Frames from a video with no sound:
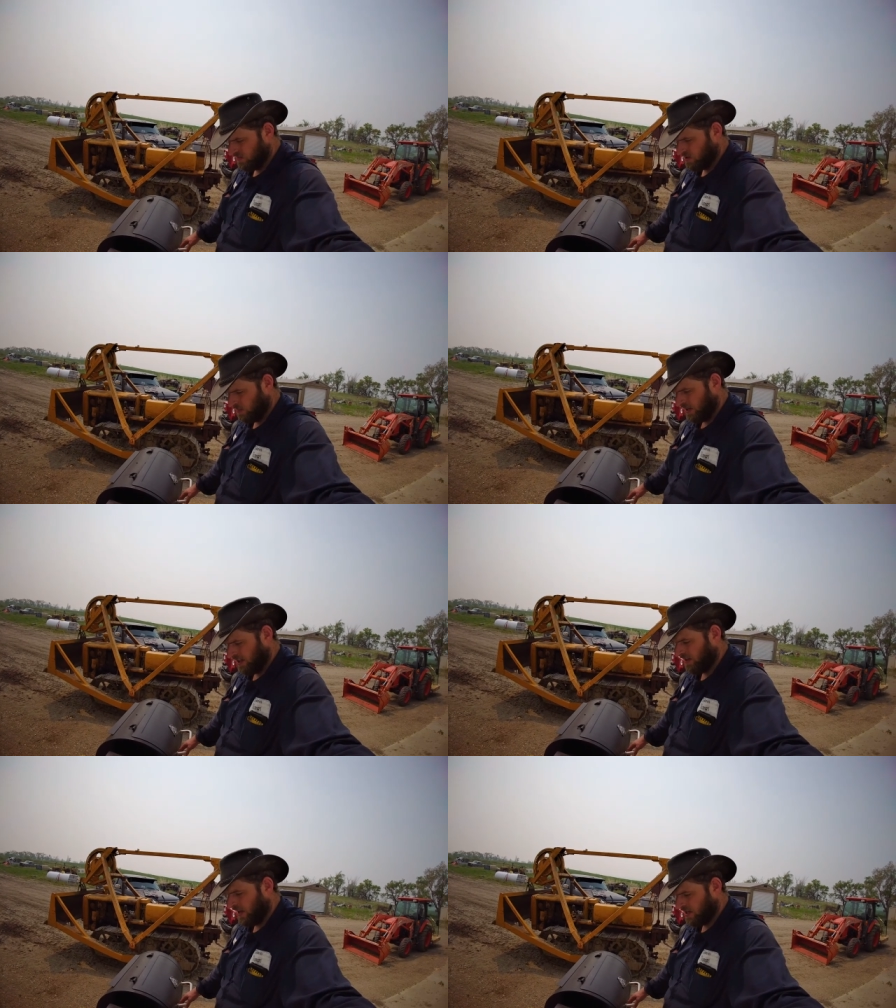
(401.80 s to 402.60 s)

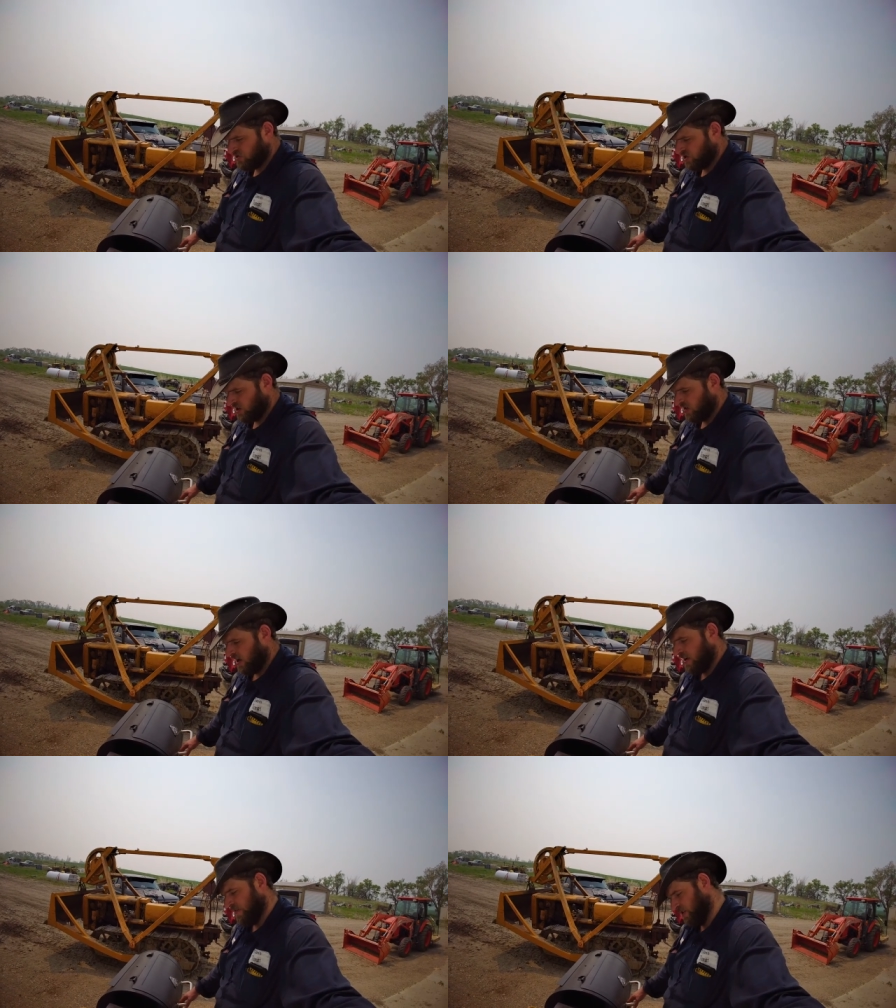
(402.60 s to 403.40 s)
spring of last year.
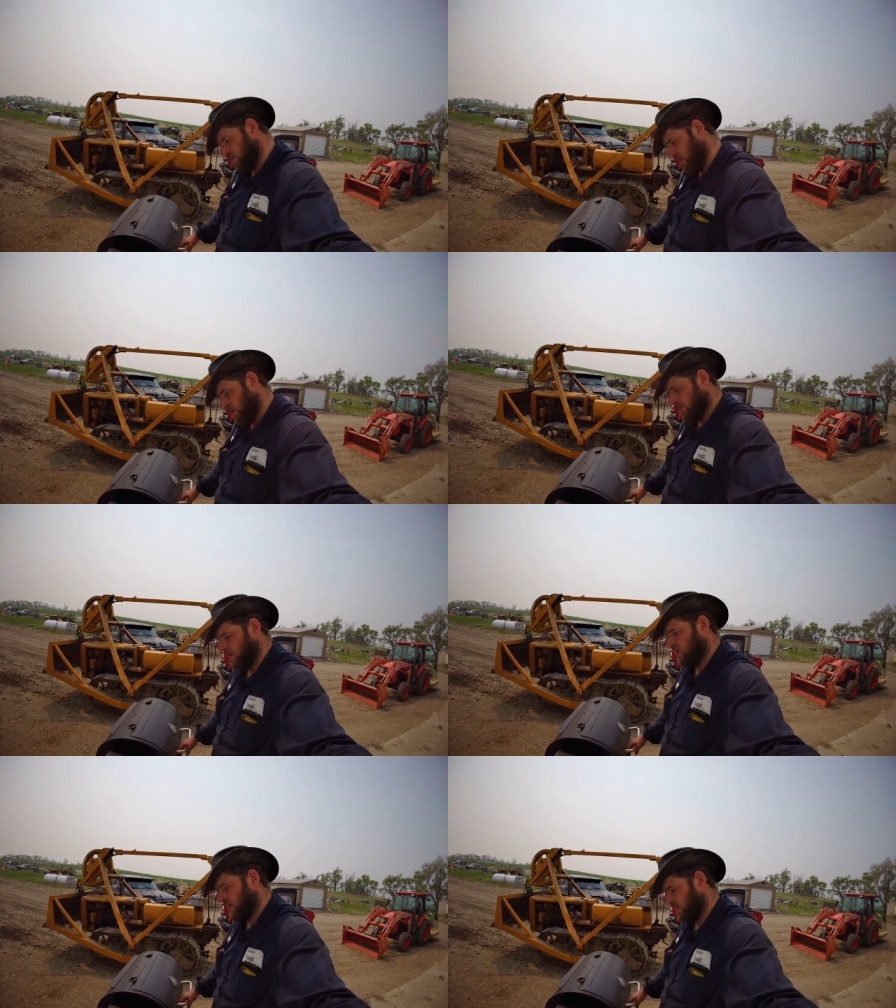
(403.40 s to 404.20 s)
I have a new pony
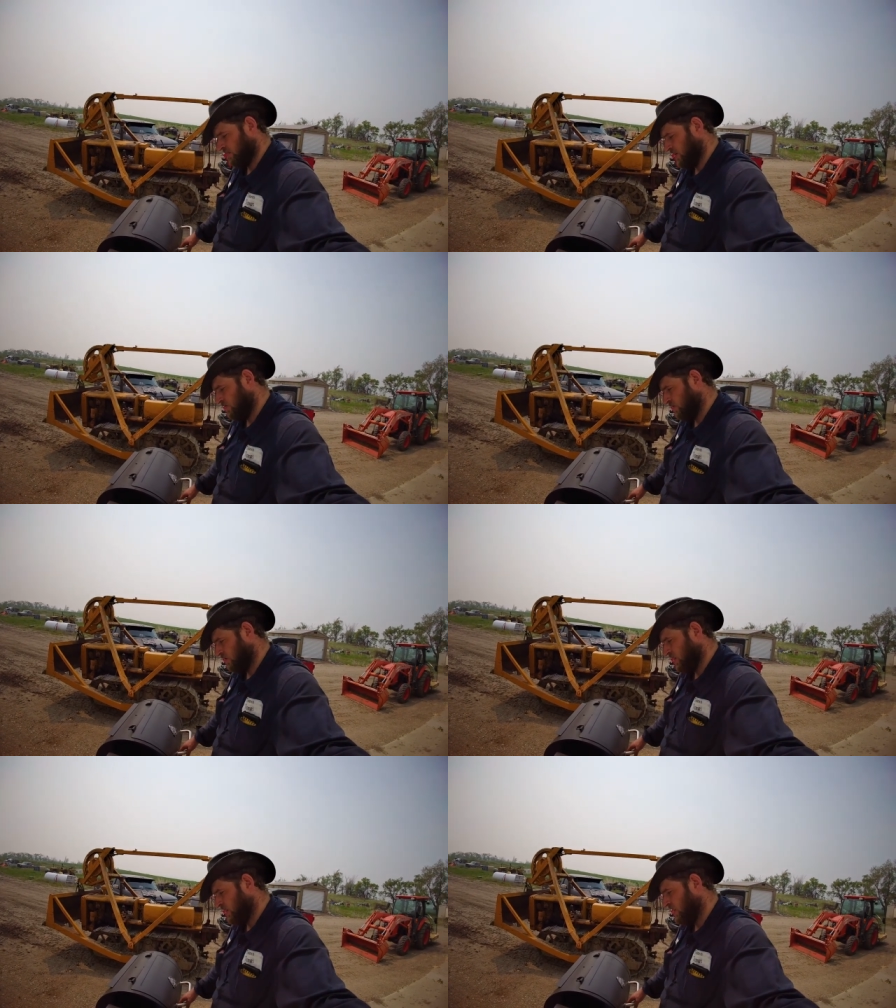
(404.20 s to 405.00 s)
motor getting built
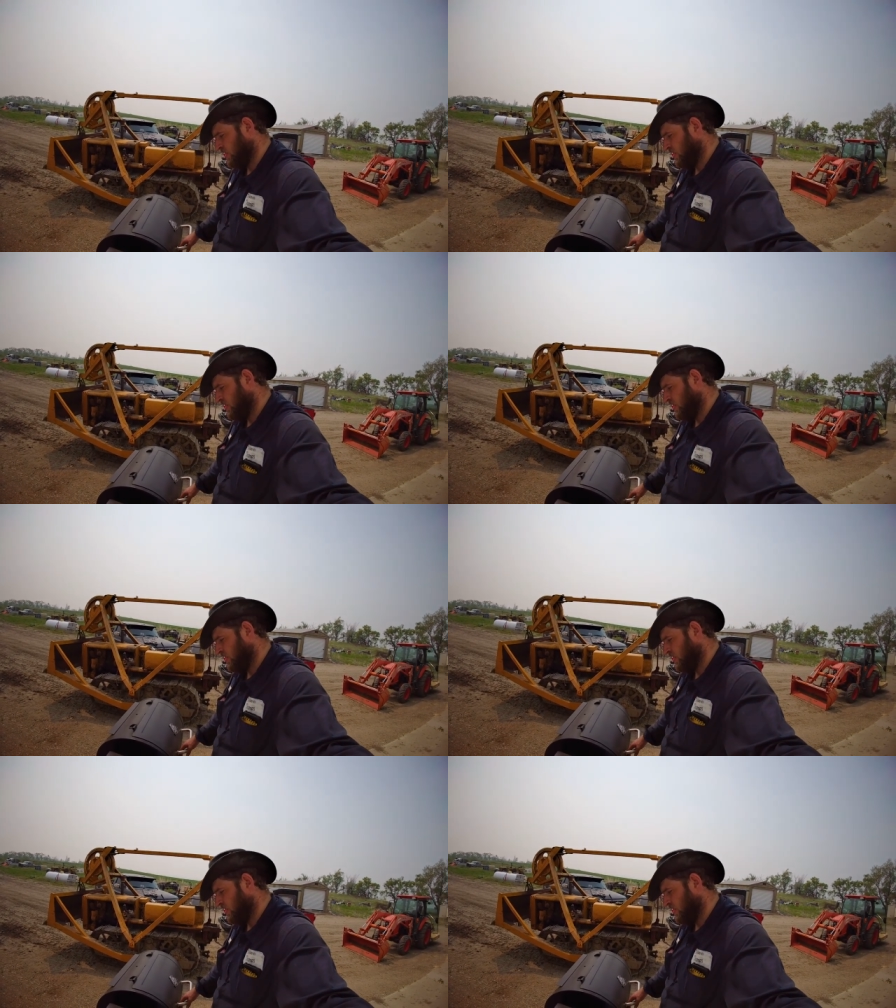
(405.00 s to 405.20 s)
for it.